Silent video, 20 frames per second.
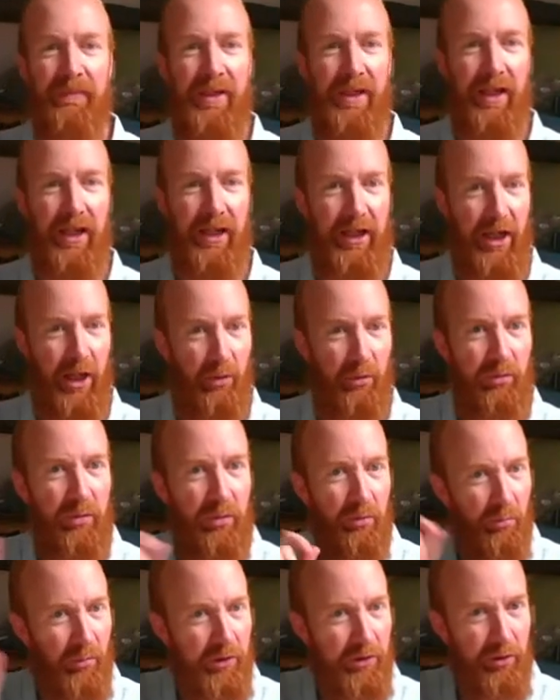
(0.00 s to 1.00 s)

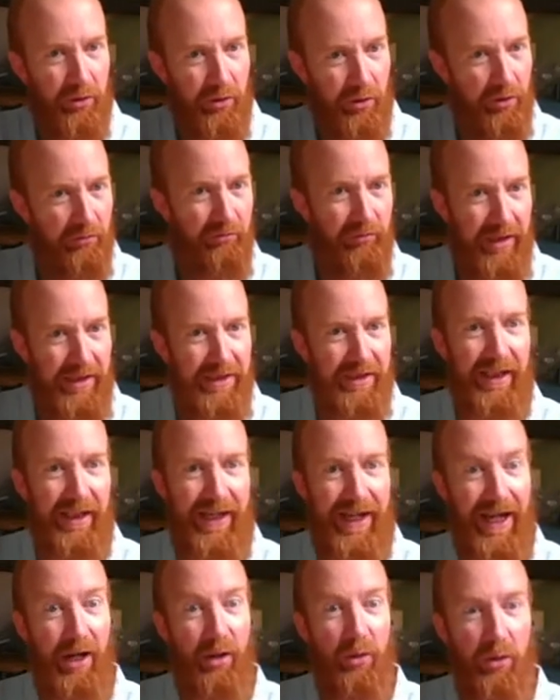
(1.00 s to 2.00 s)
When you're kind of reasoning
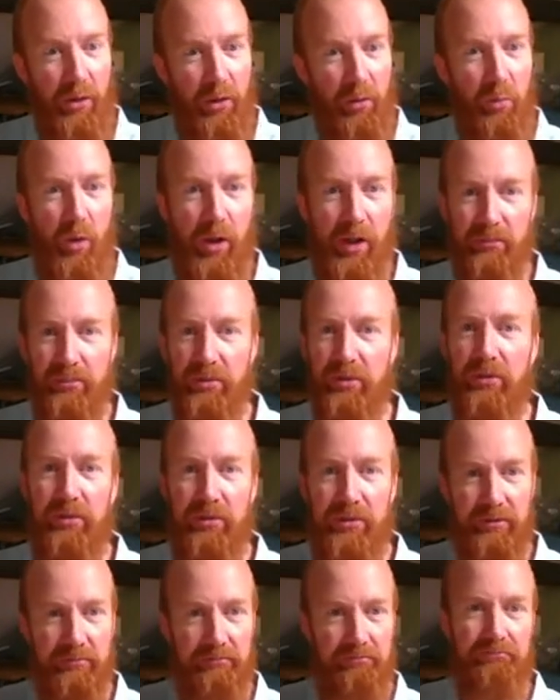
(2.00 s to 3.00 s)
it out on a
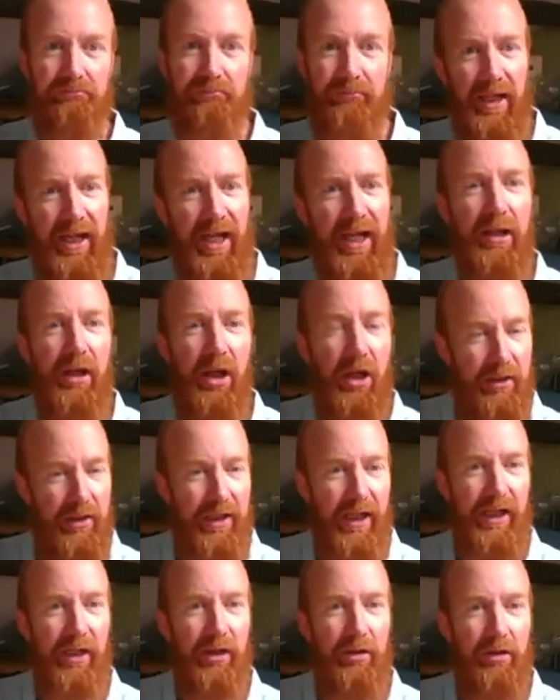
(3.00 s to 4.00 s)
whiteboard, yeah,
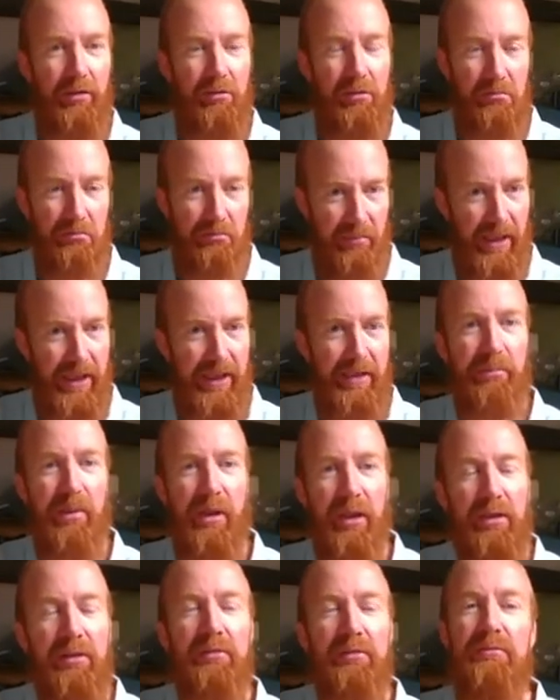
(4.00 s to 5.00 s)
okay, on
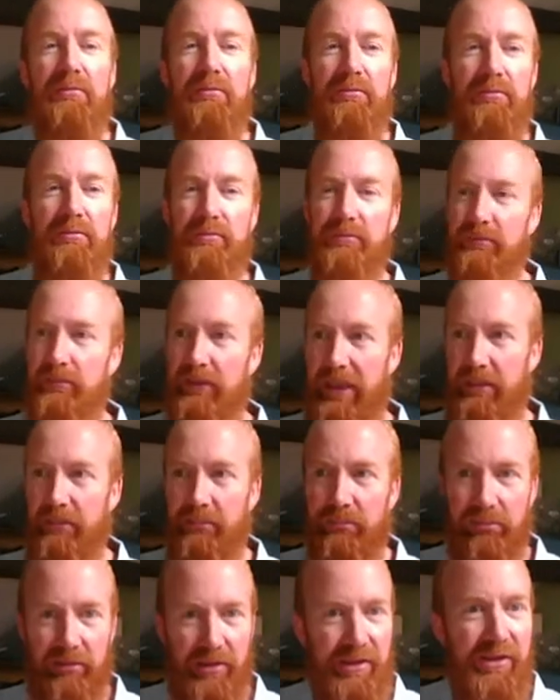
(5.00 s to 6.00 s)
paper, in
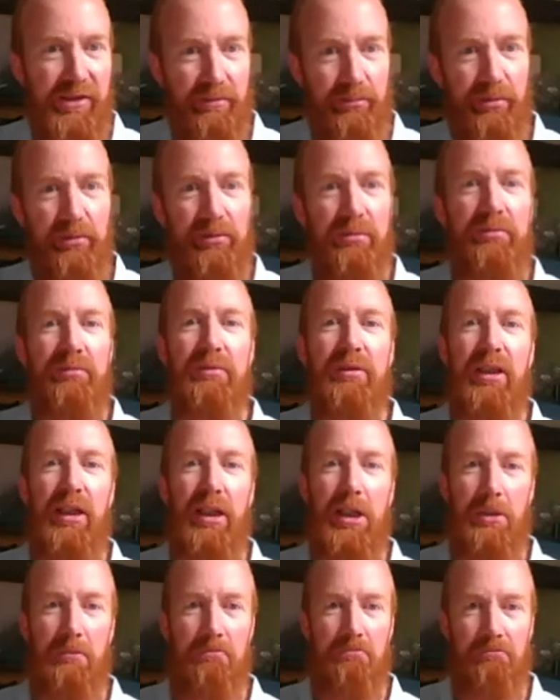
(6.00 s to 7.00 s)
principle,
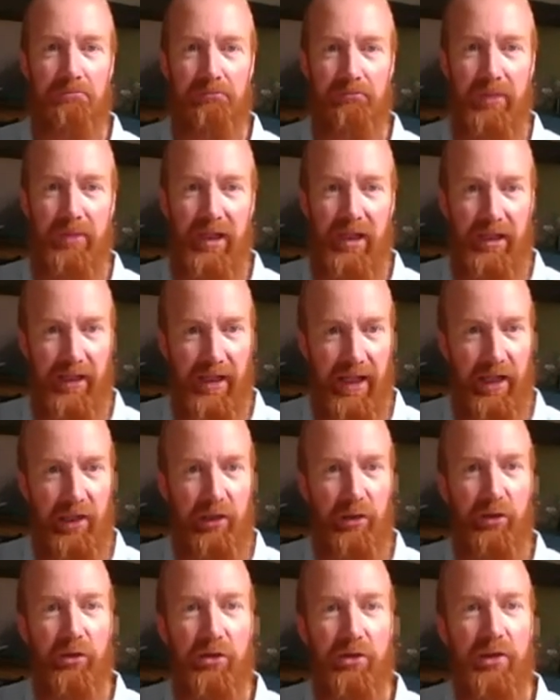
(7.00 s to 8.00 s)
that
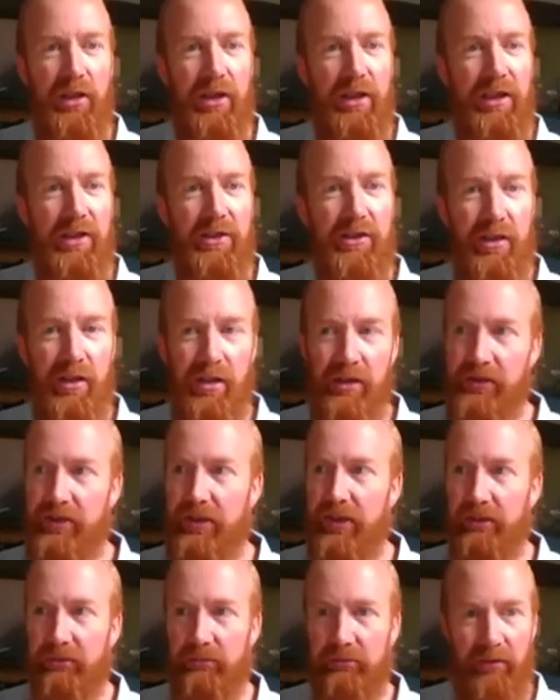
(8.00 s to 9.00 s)
looks like it's an
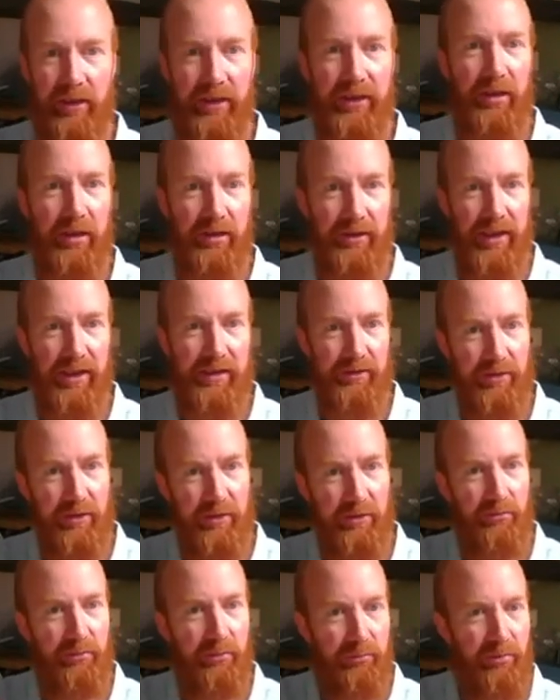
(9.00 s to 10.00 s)
answer. Great, okay, so
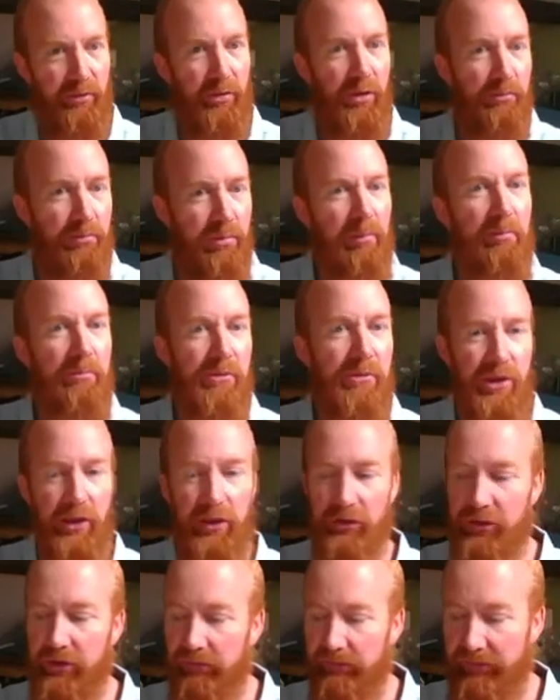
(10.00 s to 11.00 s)
you've got a problem
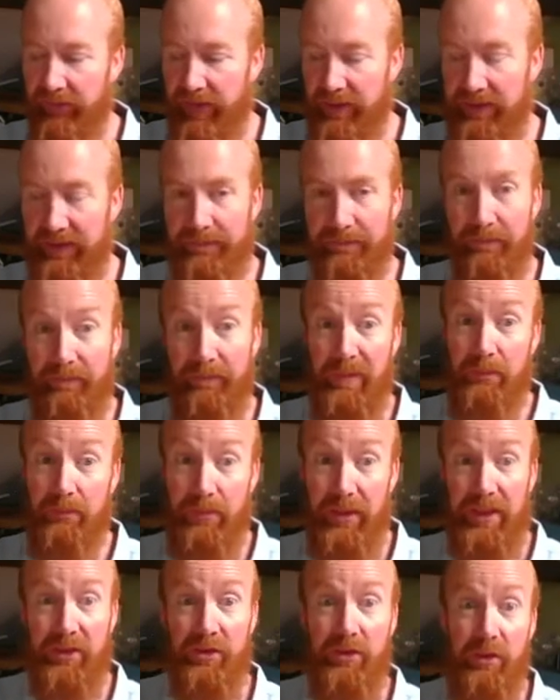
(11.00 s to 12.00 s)
solution fit,
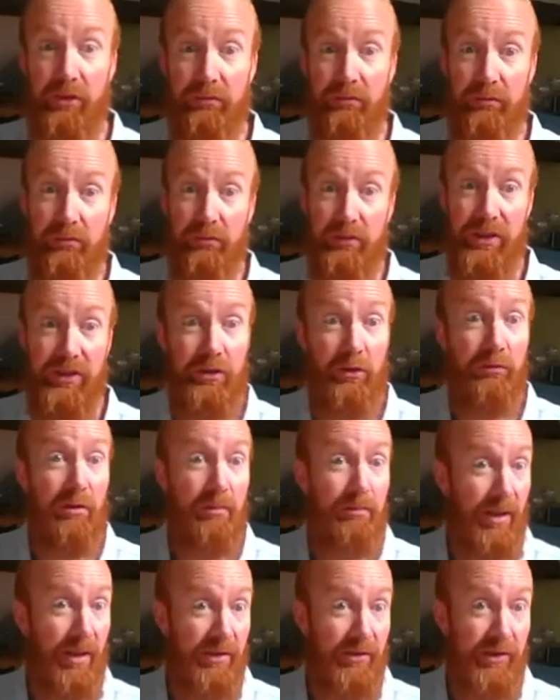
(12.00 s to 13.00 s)
but it's not
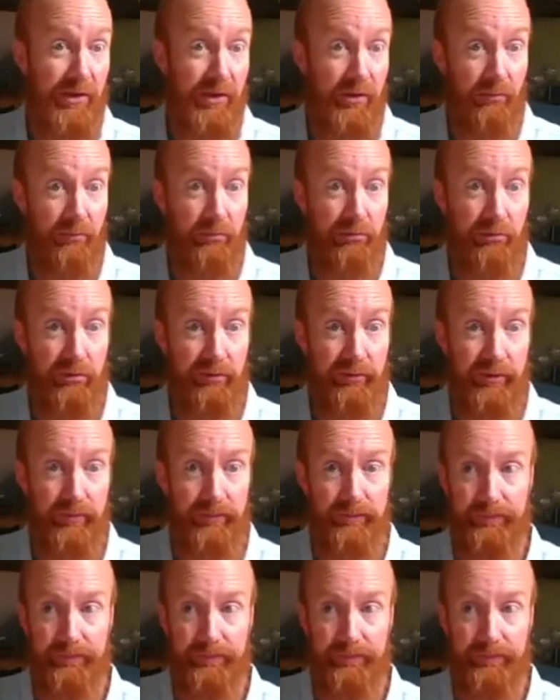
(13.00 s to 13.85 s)
robust, it's not proven.